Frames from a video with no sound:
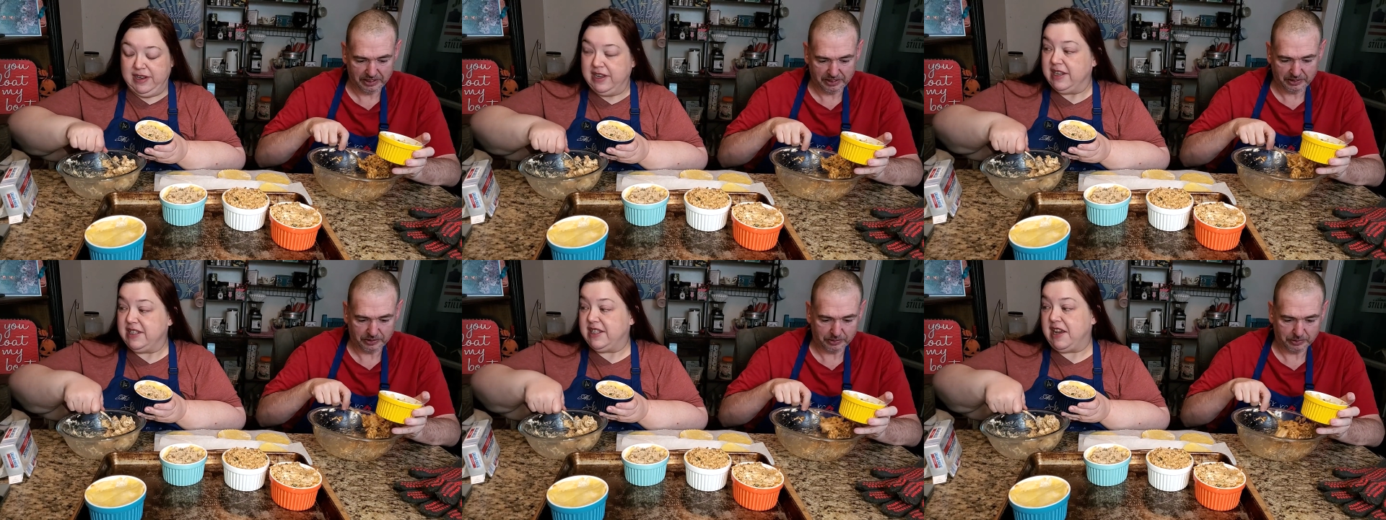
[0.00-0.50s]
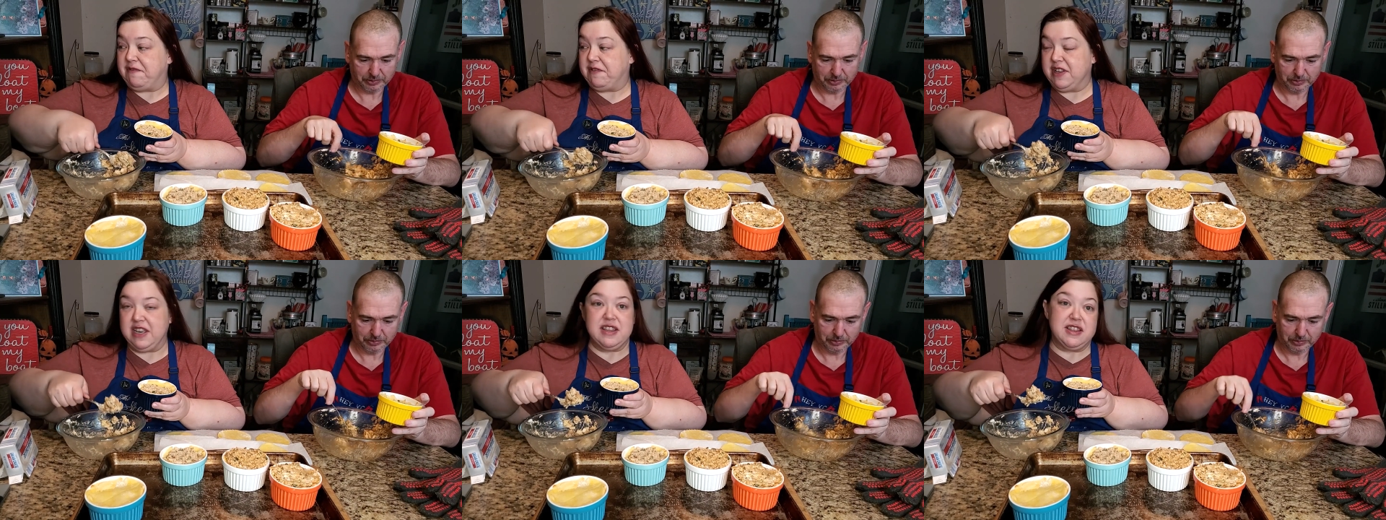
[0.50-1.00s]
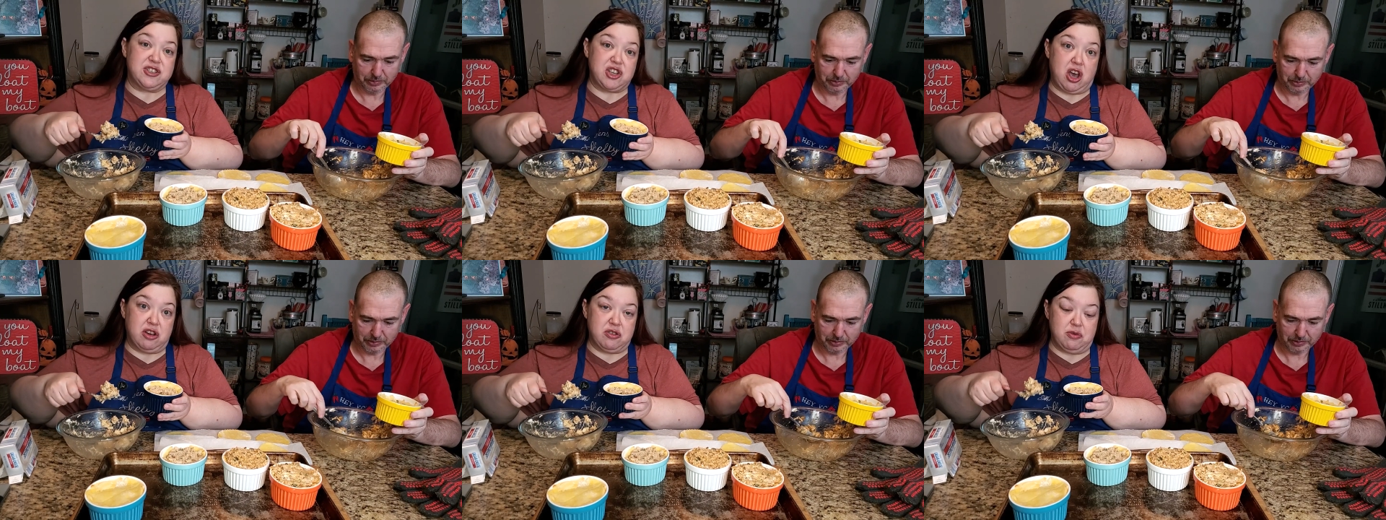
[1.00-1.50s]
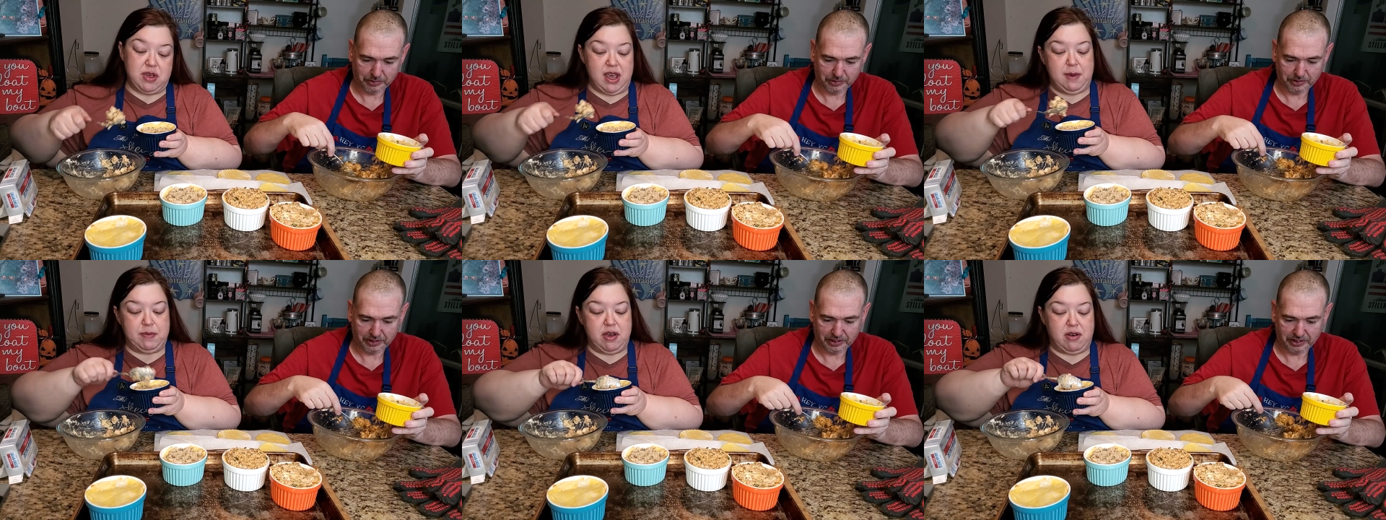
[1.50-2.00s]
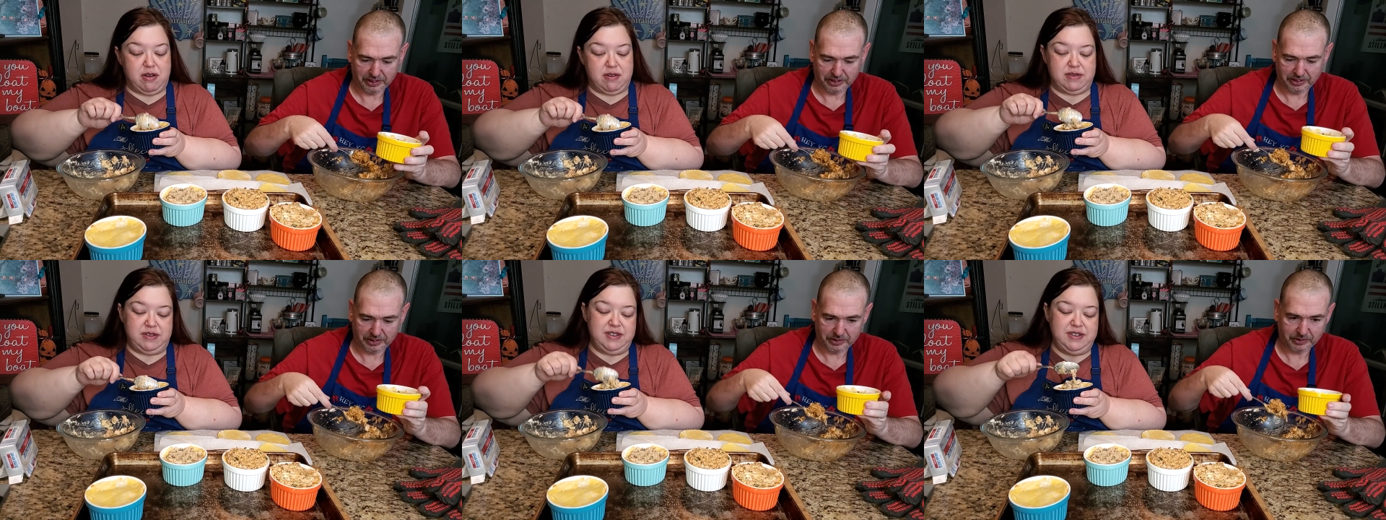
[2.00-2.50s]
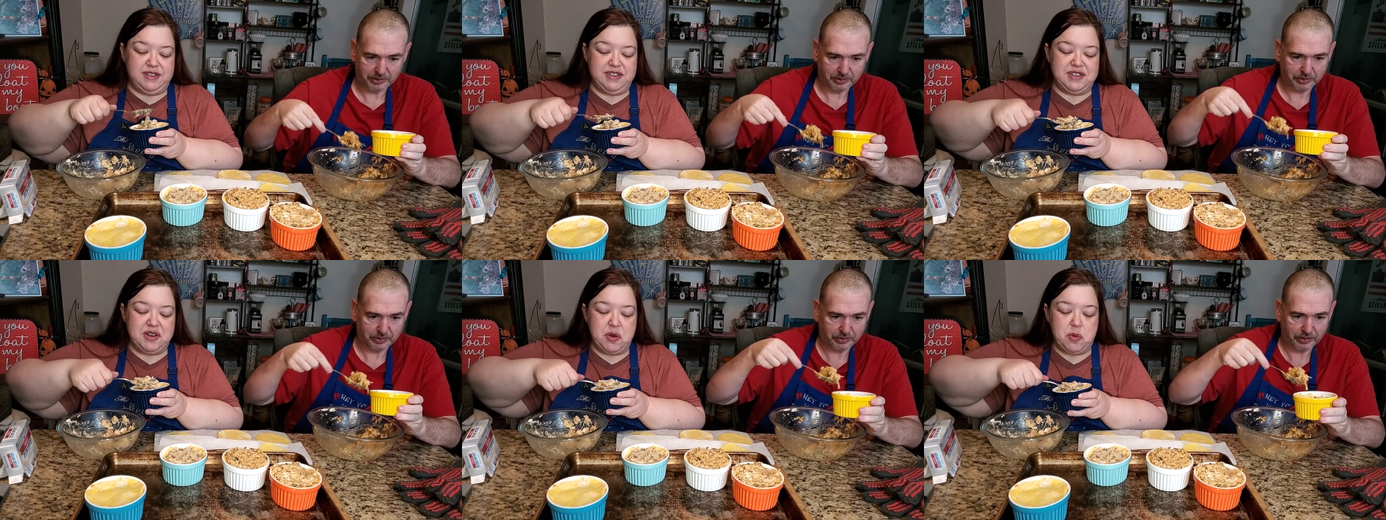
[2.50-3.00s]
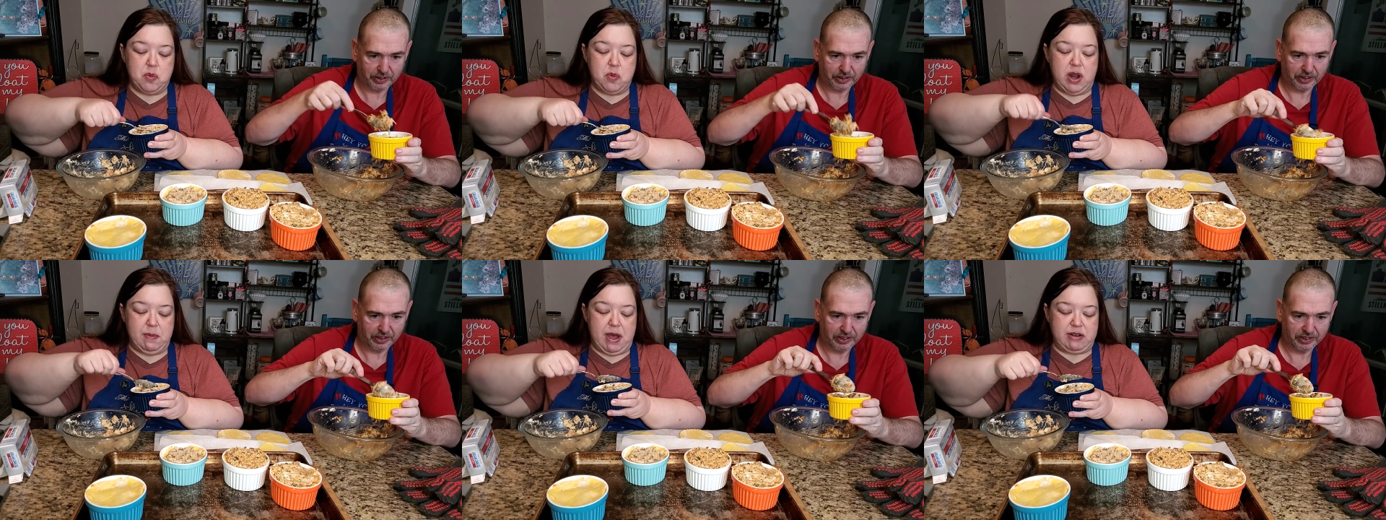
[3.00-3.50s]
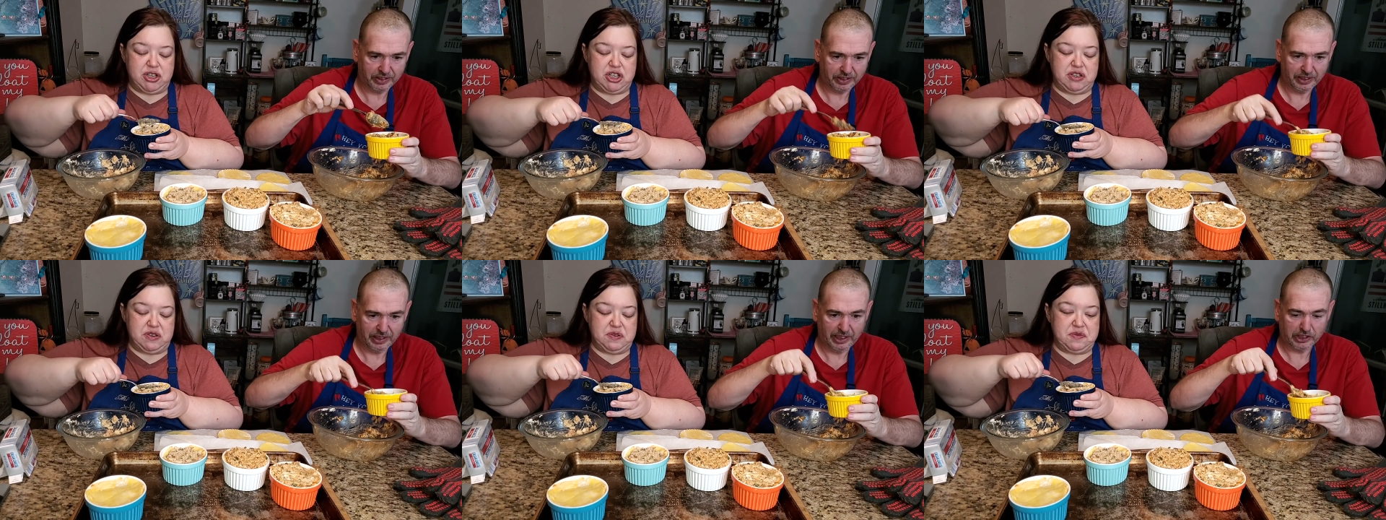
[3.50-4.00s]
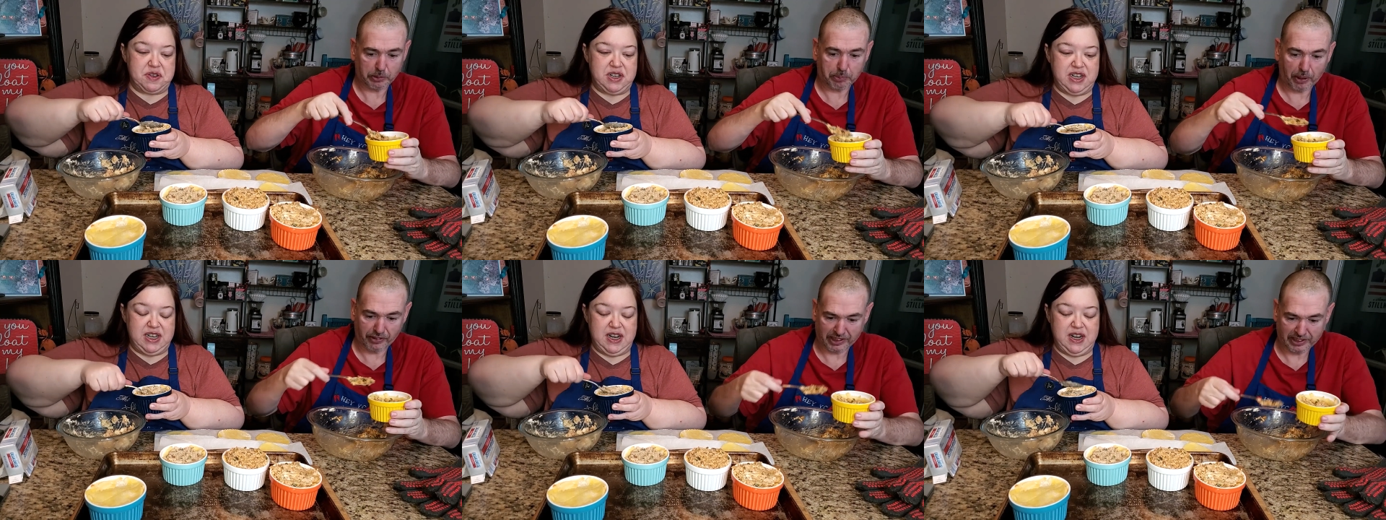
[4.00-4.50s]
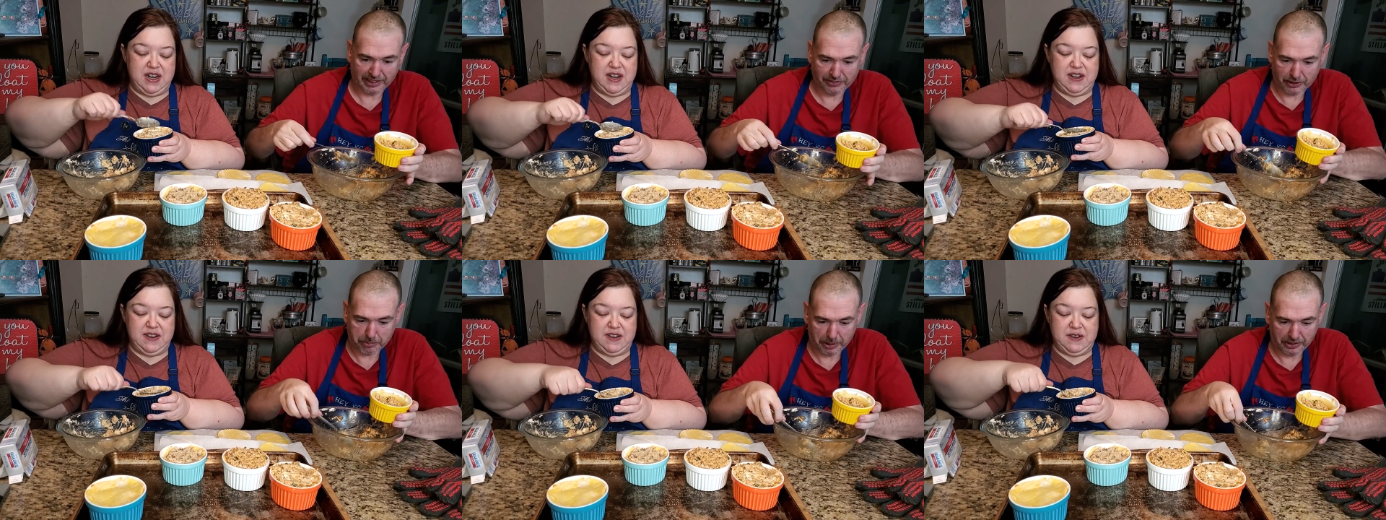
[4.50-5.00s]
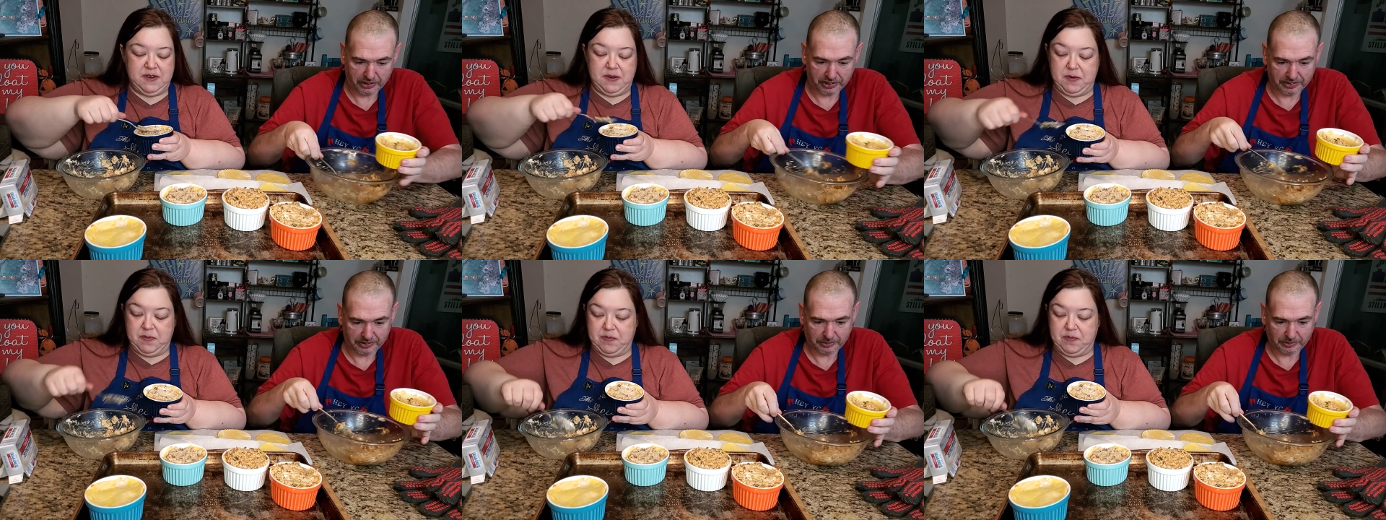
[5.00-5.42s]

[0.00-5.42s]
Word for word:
Speaker 1: He's definitely in the taco camp, y'all. What about you? It's
Speaker 2: the perfect delivery method.